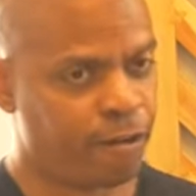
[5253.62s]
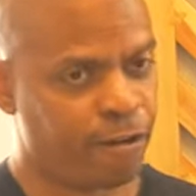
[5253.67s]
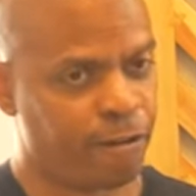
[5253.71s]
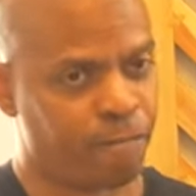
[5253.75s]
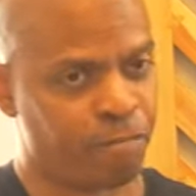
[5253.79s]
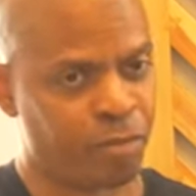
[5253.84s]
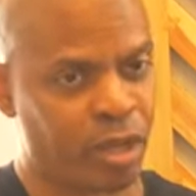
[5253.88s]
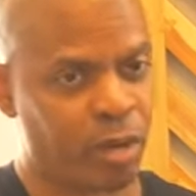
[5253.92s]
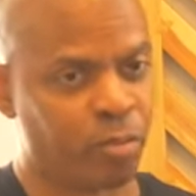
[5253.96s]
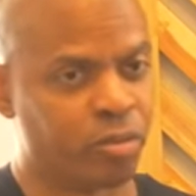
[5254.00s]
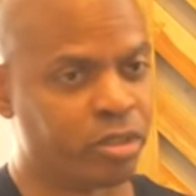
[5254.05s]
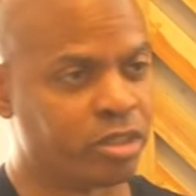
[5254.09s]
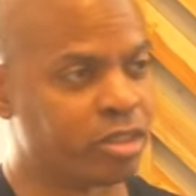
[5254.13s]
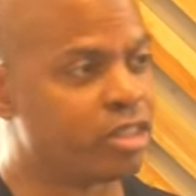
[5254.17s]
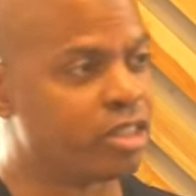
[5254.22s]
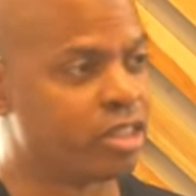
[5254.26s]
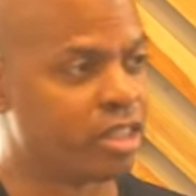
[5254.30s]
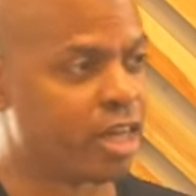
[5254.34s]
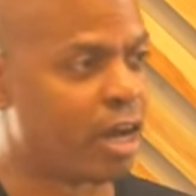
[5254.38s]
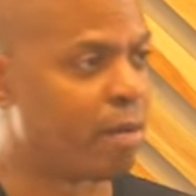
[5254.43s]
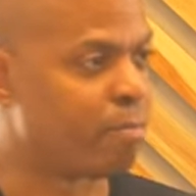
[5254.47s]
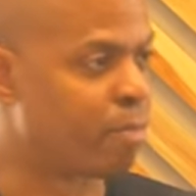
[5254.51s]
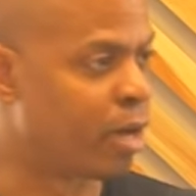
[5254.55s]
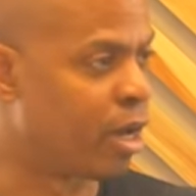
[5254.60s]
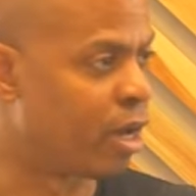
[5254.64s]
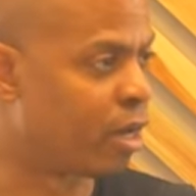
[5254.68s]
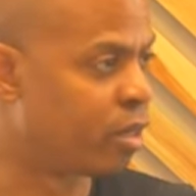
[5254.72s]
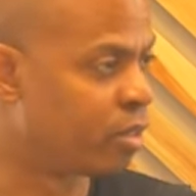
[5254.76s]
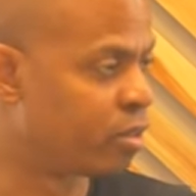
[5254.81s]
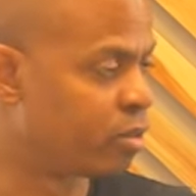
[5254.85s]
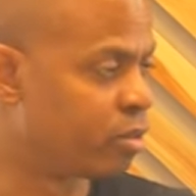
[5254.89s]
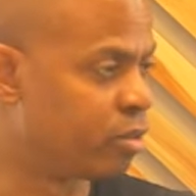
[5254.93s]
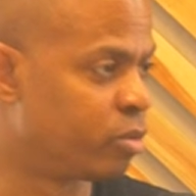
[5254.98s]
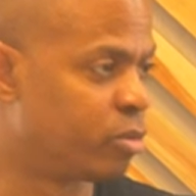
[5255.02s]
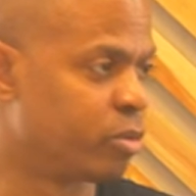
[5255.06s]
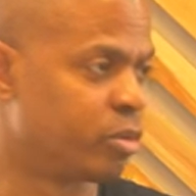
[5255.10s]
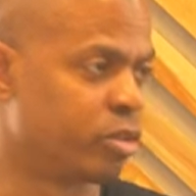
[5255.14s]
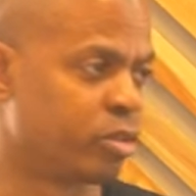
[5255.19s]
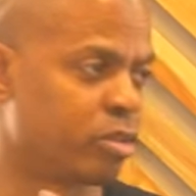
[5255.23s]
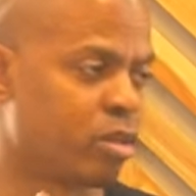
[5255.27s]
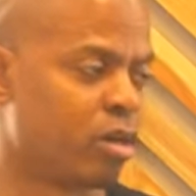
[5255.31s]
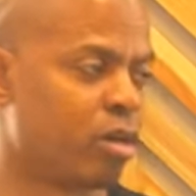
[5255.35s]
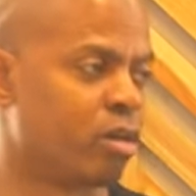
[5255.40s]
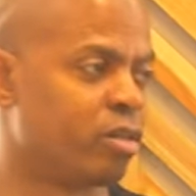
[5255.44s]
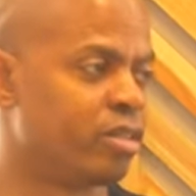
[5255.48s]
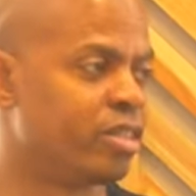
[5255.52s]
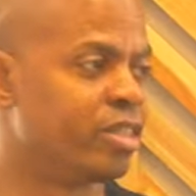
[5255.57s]
And that was Nyama, was
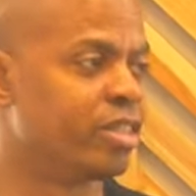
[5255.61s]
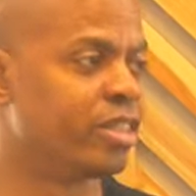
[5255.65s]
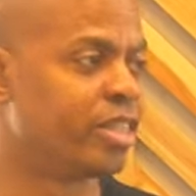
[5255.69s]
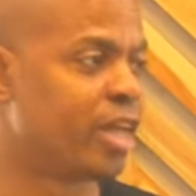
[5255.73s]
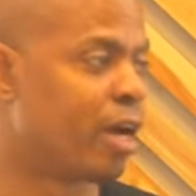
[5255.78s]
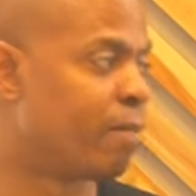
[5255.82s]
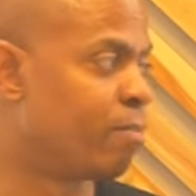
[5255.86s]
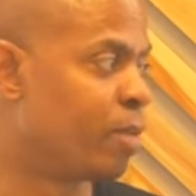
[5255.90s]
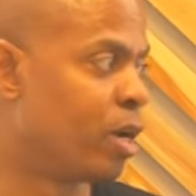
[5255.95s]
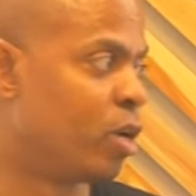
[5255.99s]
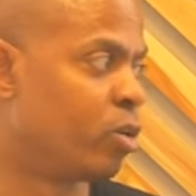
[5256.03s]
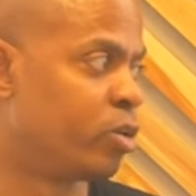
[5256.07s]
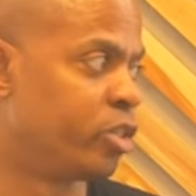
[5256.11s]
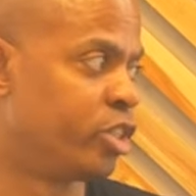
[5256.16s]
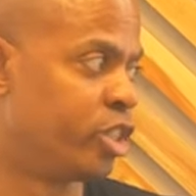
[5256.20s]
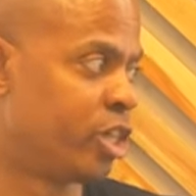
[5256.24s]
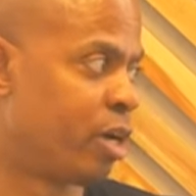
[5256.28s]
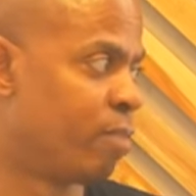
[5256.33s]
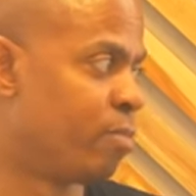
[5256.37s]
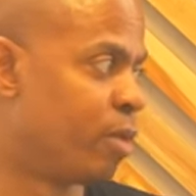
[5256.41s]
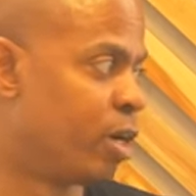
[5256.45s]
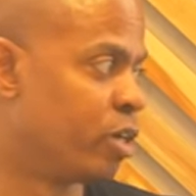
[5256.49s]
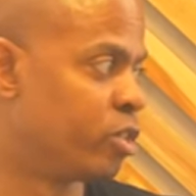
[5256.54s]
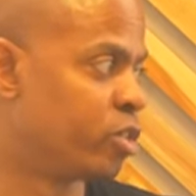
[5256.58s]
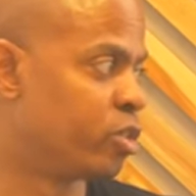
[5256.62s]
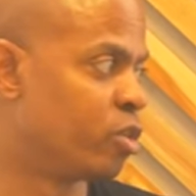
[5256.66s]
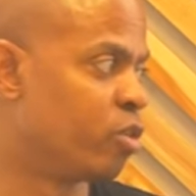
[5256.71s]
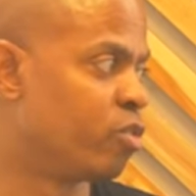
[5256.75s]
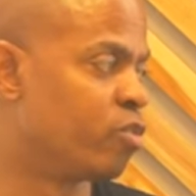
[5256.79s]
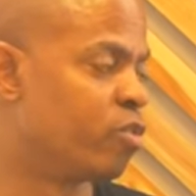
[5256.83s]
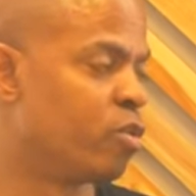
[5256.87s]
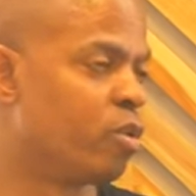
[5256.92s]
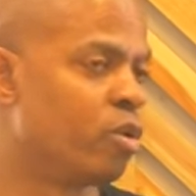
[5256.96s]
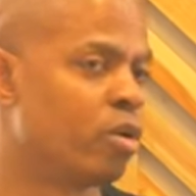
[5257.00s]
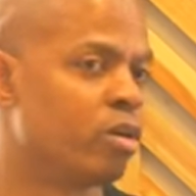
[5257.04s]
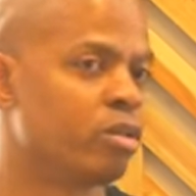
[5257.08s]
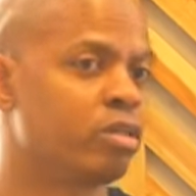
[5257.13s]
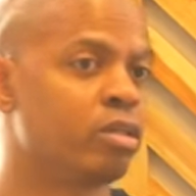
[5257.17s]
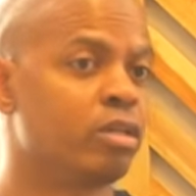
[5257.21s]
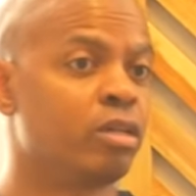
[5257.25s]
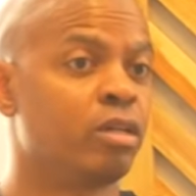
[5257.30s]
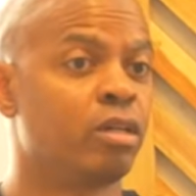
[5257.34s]
called Nyama or Jama, and so forth.